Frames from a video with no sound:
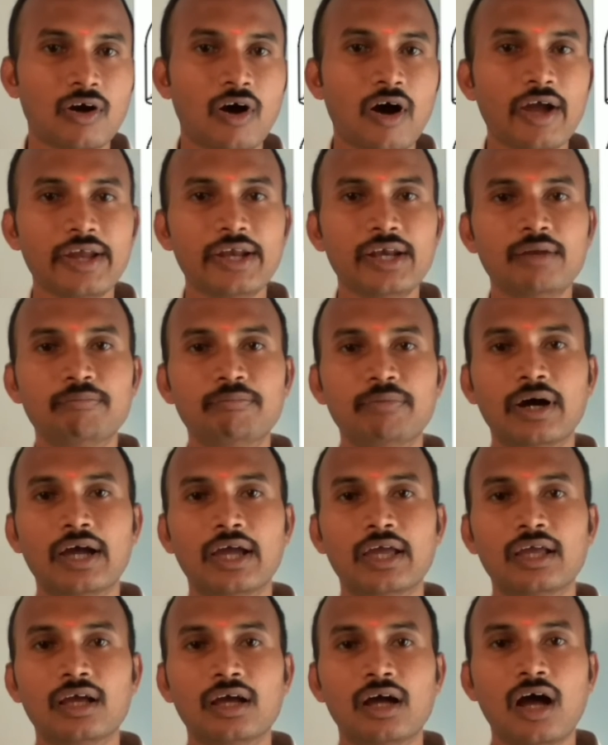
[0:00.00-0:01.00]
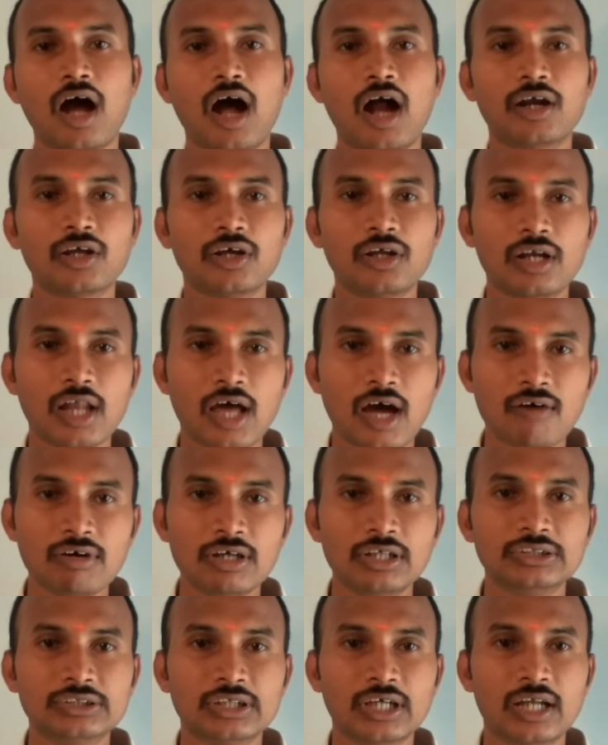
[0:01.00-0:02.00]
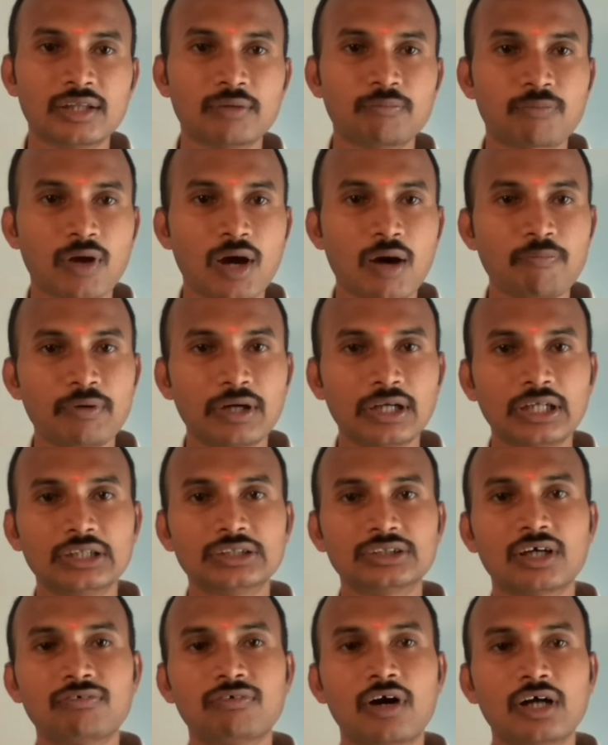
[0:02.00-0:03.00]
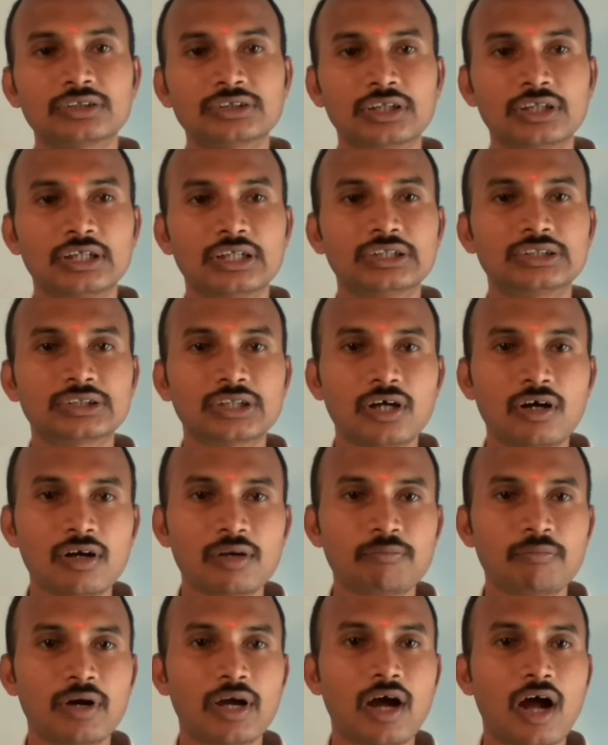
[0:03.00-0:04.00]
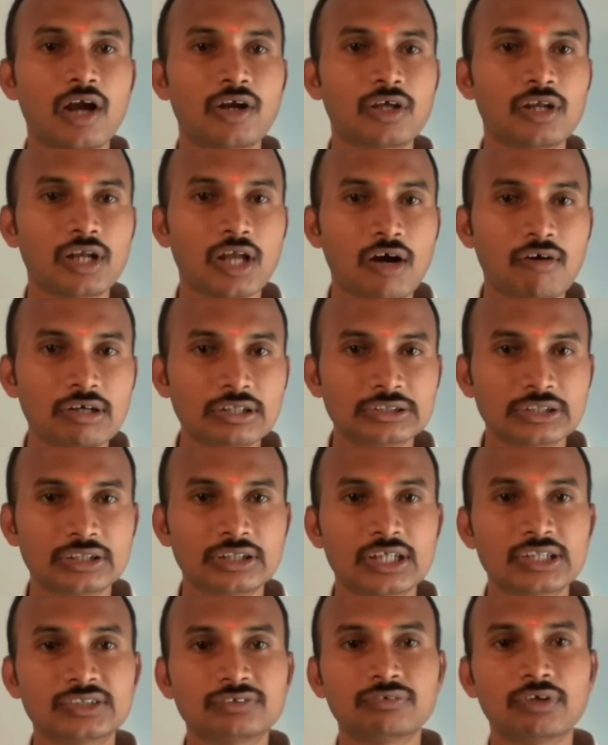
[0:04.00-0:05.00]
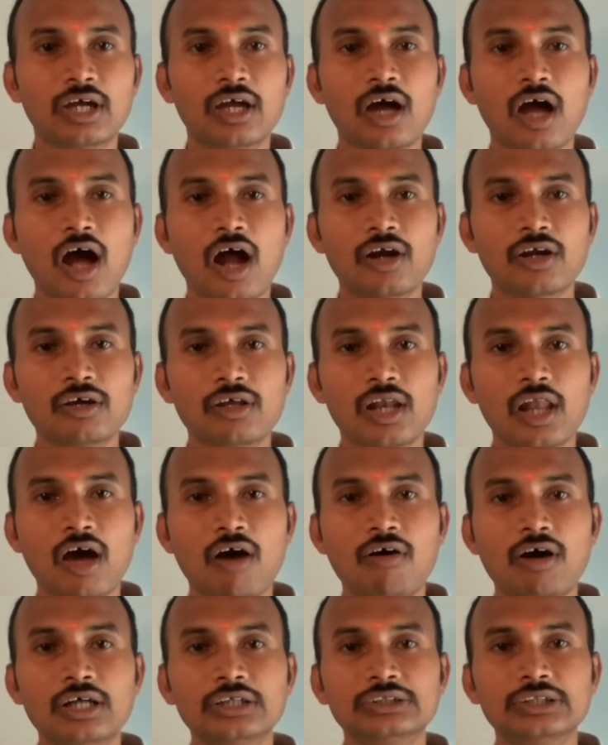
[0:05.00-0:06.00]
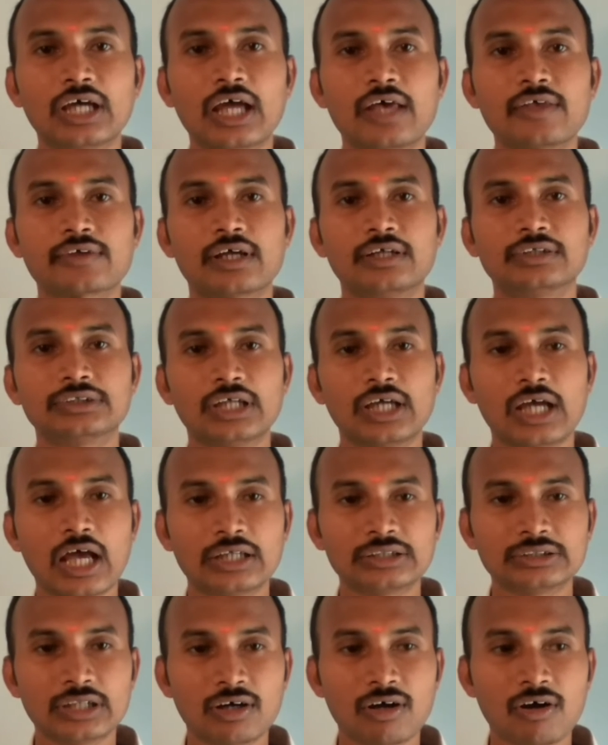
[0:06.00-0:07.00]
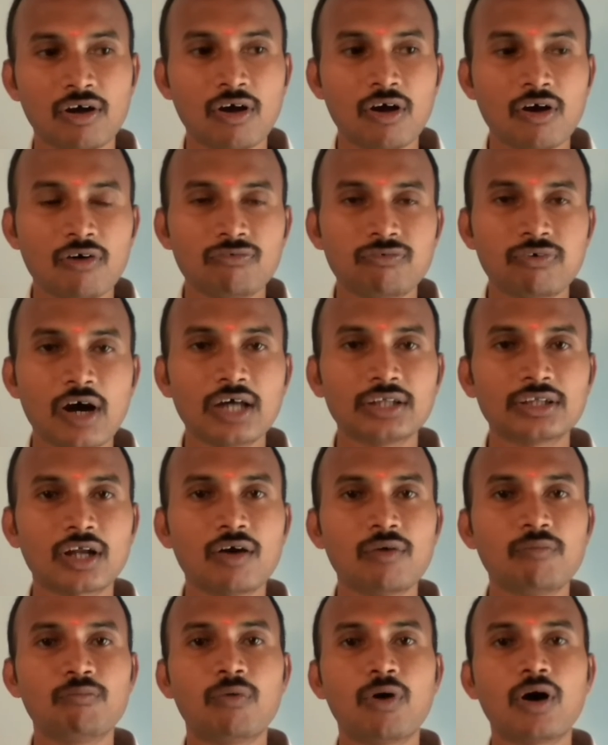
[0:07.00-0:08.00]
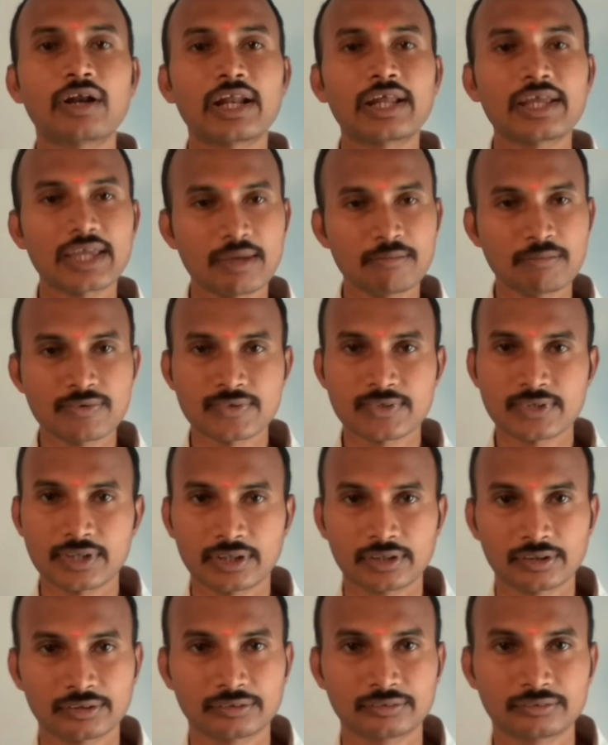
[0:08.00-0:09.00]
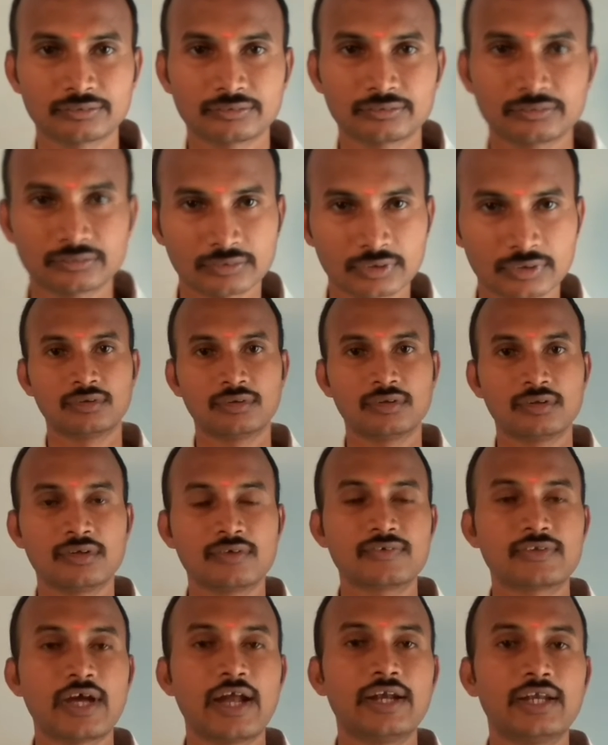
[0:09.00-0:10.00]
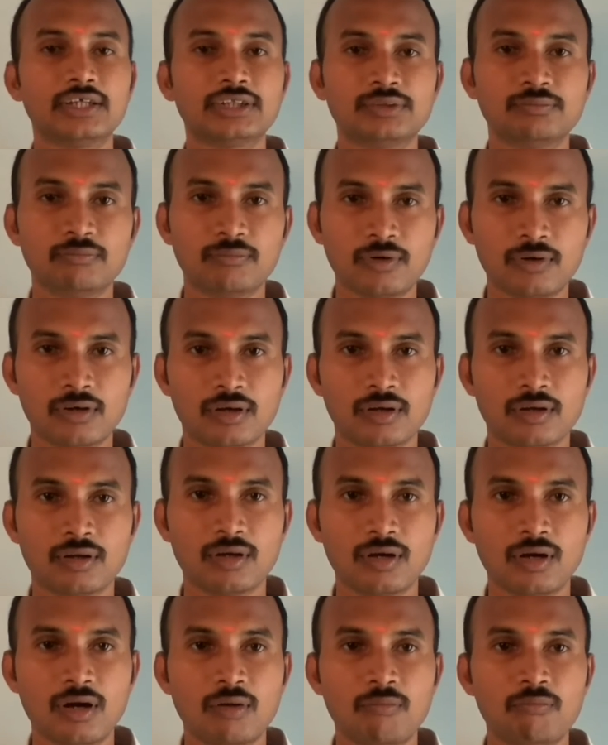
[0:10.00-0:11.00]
coined by Anton Lavoisier and the properties of oxygen discovered by Anton Lavoisier. That's why Anton Lavoisier is considered as the father of modern chemistry. Scientist Mole.